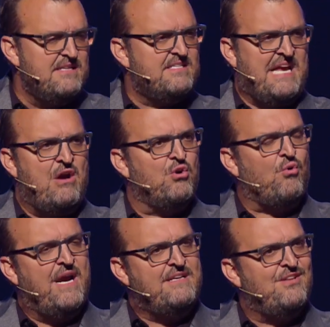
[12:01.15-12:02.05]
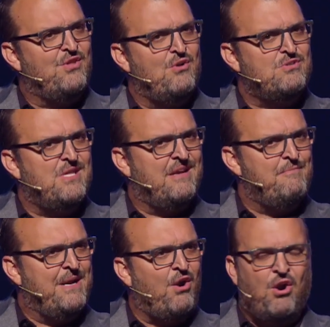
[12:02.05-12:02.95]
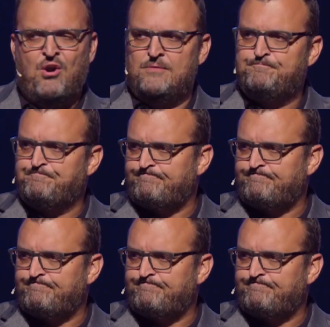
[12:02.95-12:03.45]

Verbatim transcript: sound great to those that have been hurt